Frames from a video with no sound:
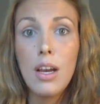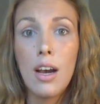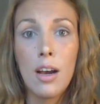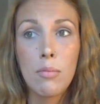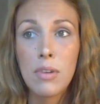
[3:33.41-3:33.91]

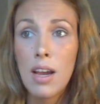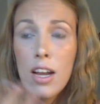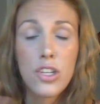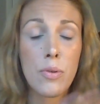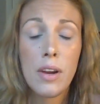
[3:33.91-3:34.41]

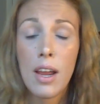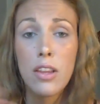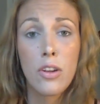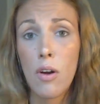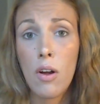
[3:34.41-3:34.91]
Contouring,
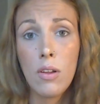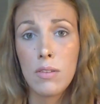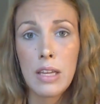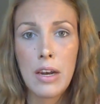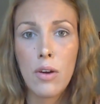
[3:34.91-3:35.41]
they're
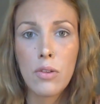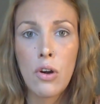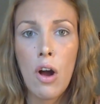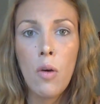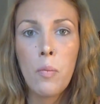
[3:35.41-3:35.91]

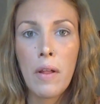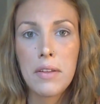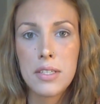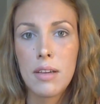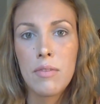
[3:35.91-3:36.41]
all
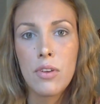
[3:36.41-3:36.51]
relative.